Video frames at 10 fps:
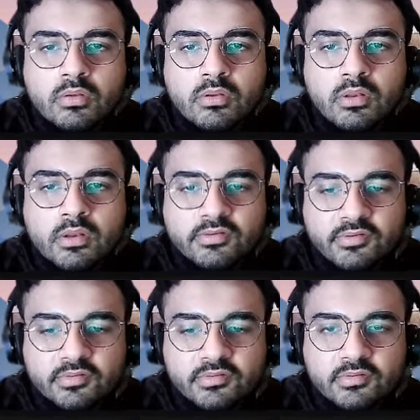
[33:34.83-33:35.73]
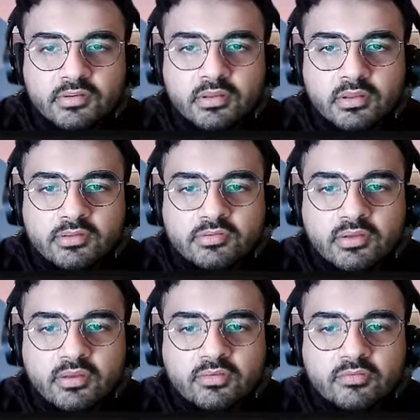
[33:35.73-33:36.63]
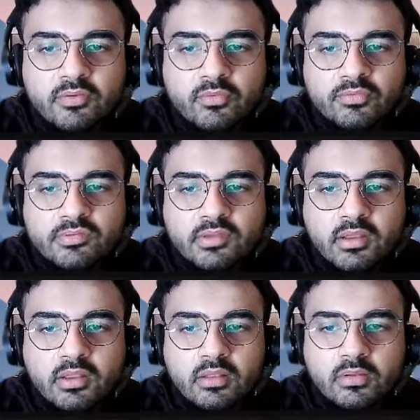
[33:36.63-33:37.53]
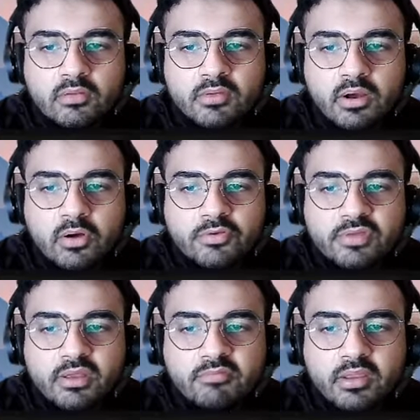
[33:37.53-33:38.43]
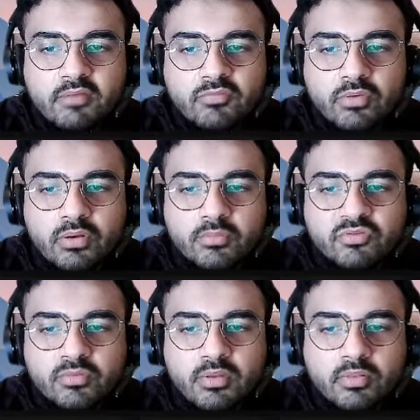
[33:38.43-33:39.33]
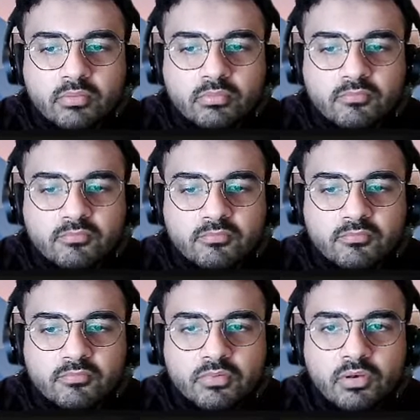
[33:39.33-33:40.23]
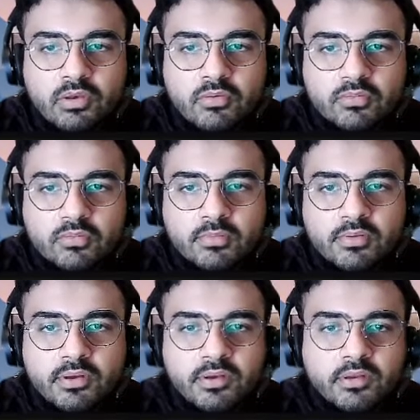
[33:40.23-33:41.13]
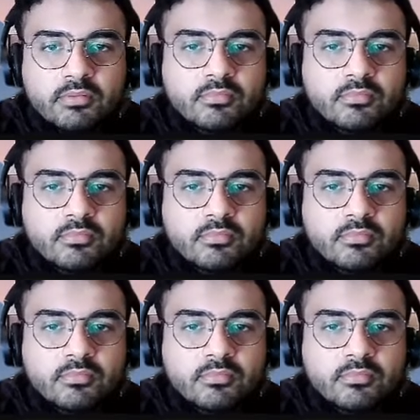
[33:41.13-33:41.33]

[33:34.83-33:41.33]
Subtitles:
Let's just then exchange if I don't see any other way. Also, I have a4 and bishop a3 could be one idea.